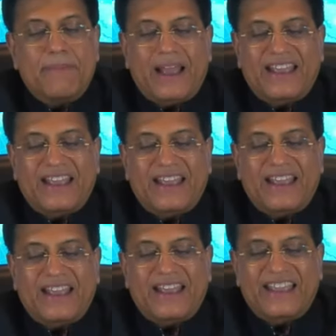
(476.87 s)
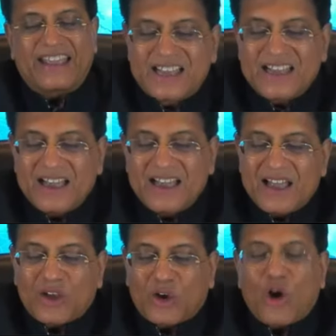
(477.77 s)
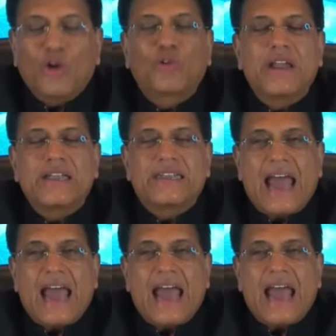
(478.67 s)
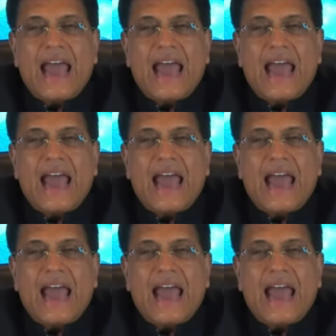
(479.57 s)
and by galvanizing concrete